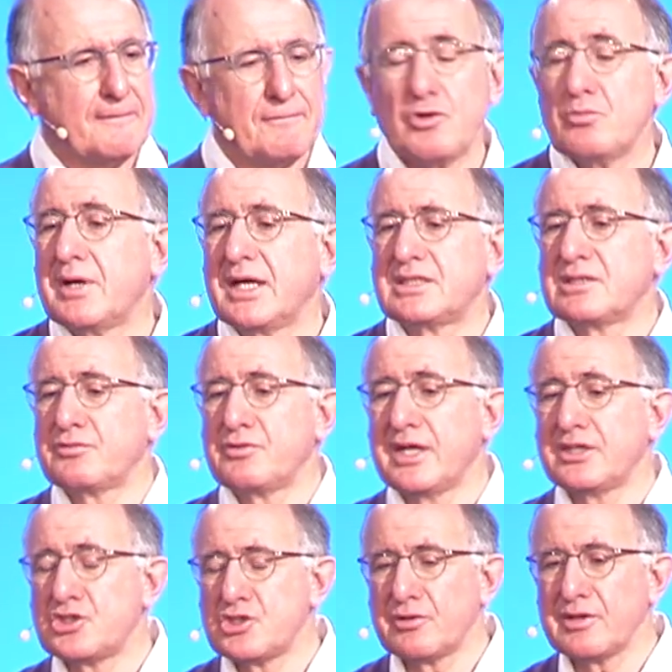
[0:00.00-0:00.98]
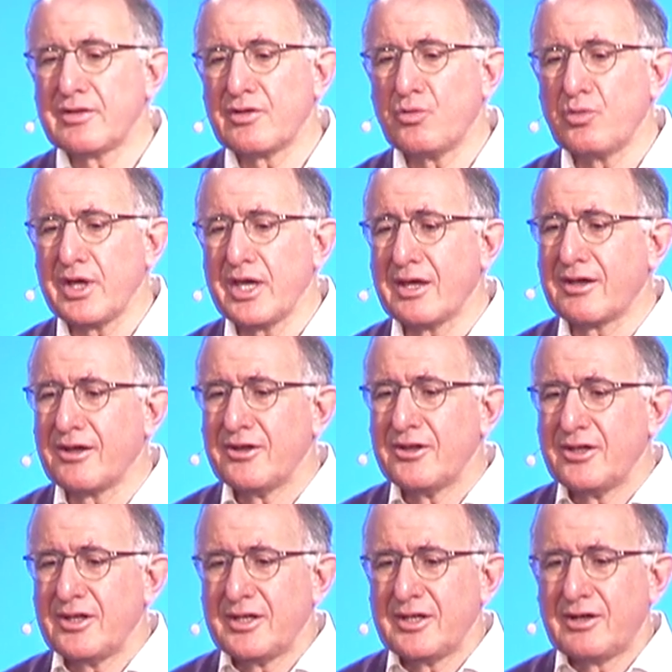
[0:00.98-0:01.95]
You might have read during the week
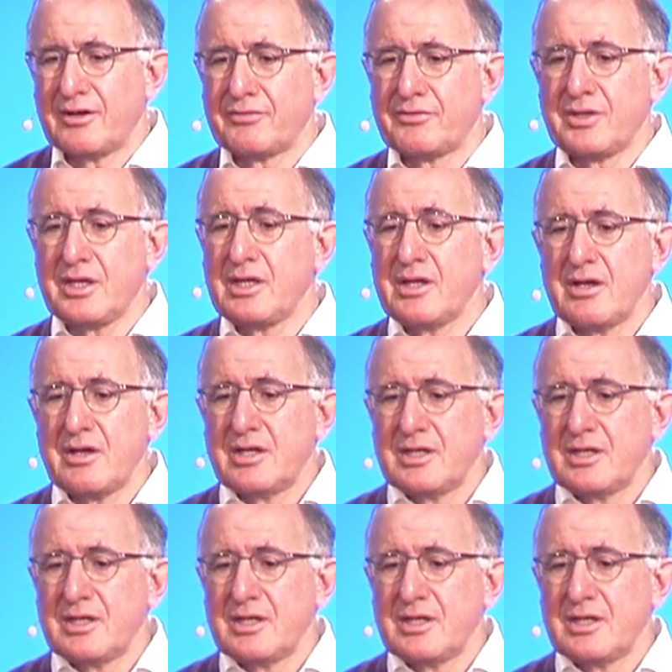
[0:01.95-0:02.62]
of the